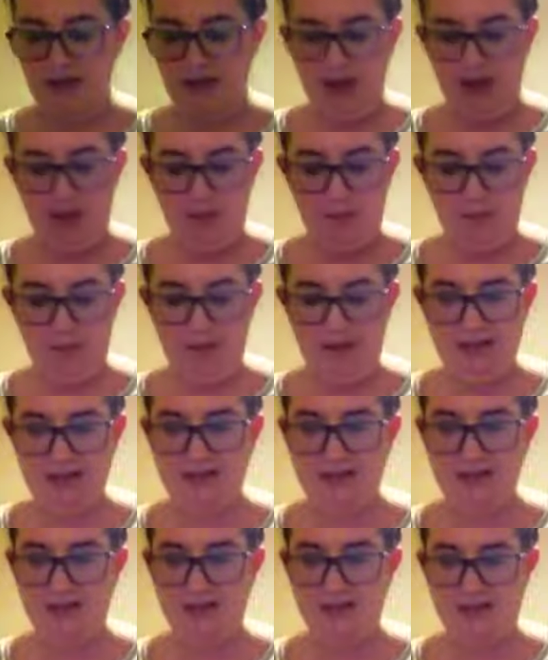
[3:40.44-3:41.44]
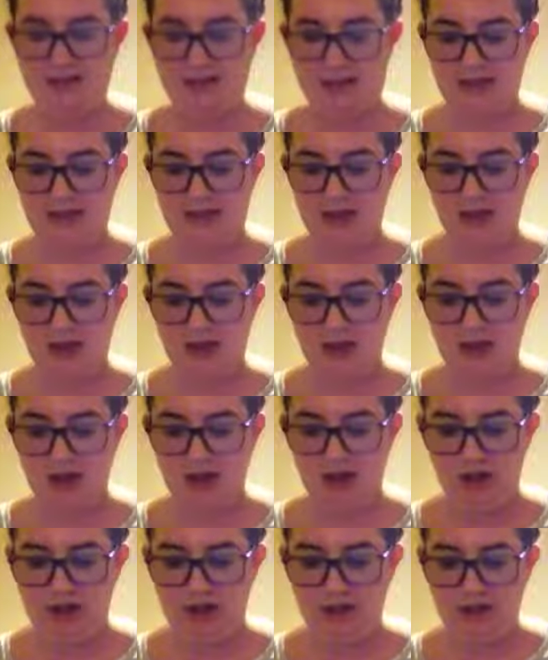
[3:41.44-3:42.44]
and I'm placing it down
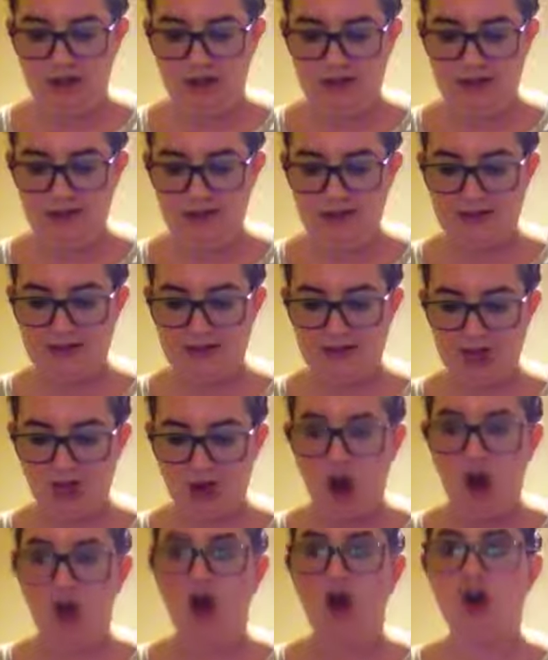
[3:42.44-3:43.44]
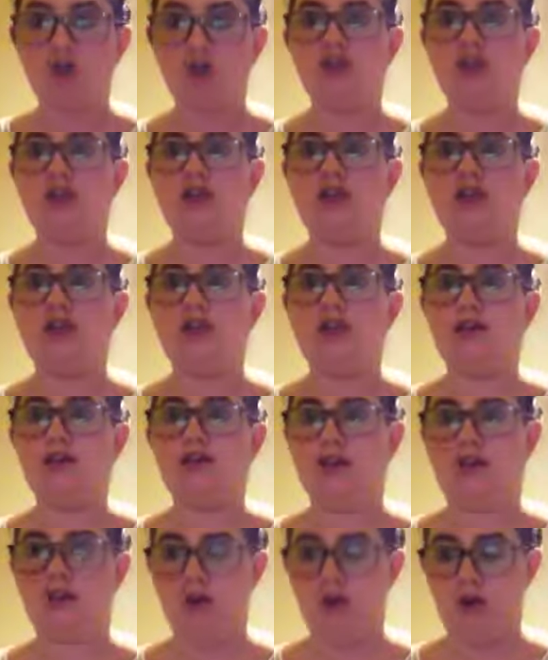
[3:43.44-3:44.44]
like this on the
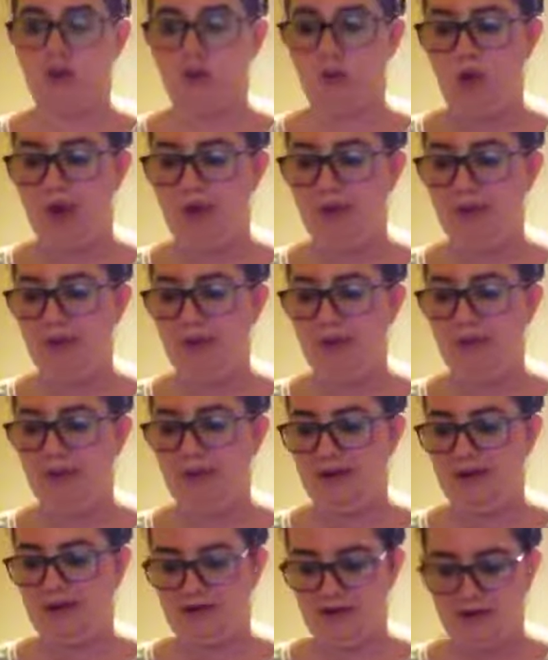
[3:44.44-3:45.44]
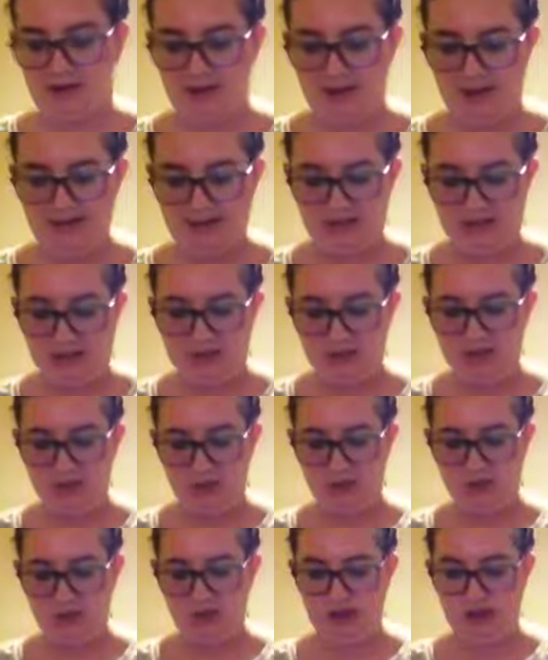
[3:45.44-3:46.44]
white paper underneath,
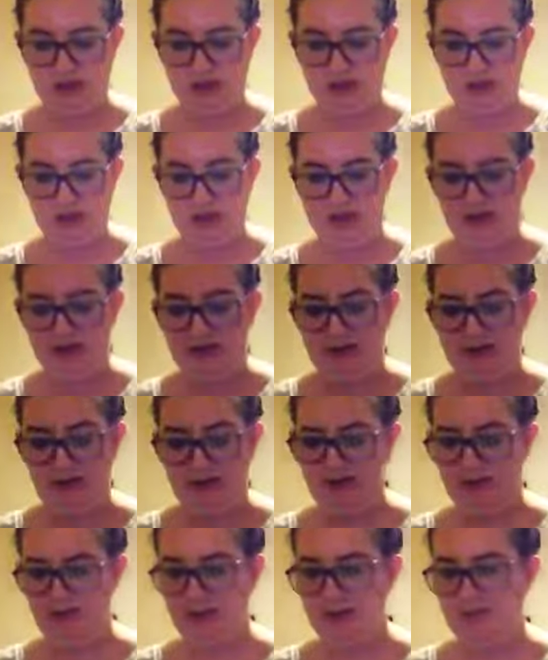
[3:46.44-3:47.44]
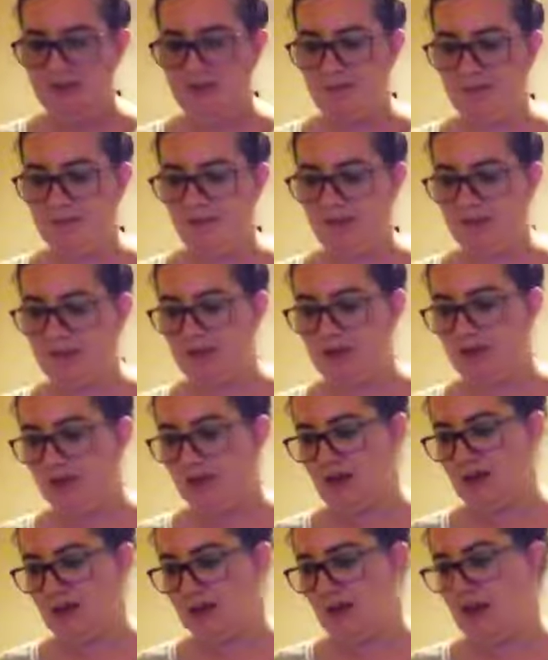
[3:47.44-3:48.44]
which you can tell are right under there.
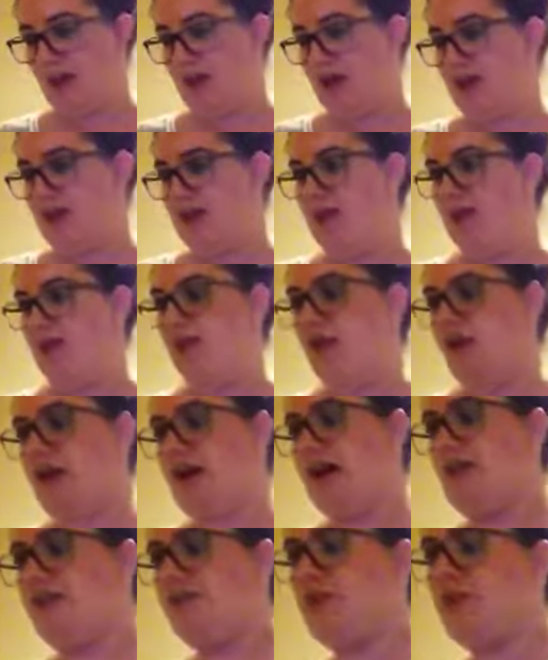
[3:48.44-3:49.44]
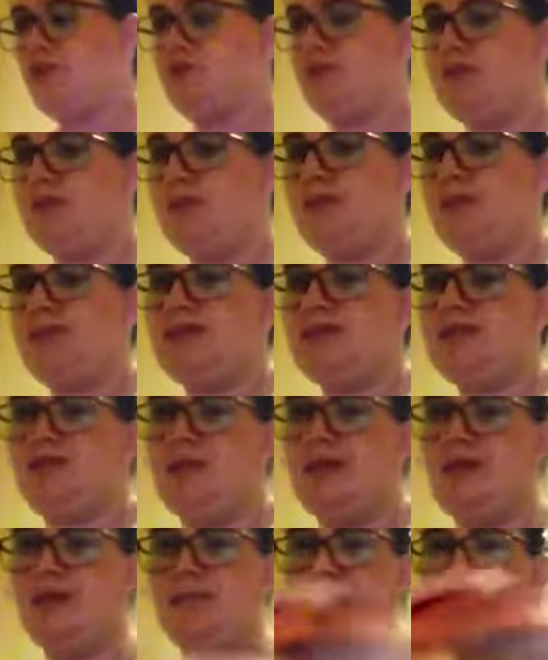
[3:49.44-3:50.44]
And then I have a red piece of
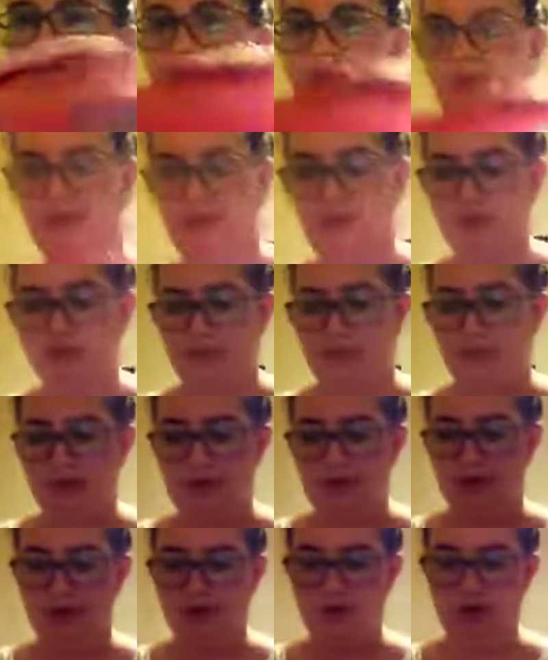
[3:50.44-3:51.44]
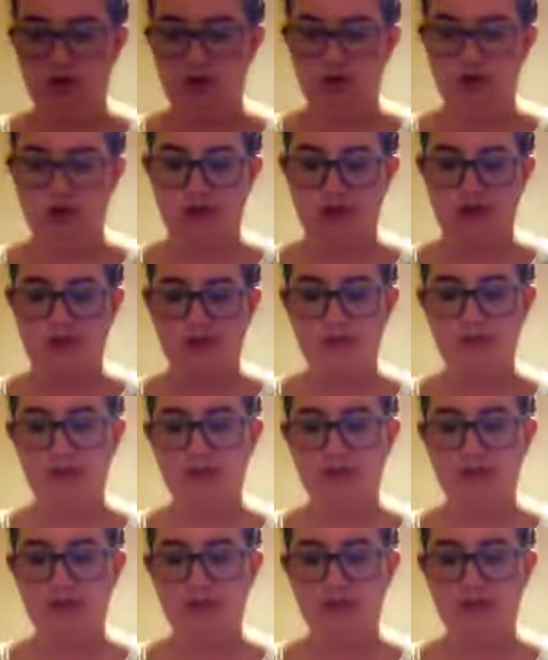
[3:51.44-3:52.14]
paper, which I'm putting it on top.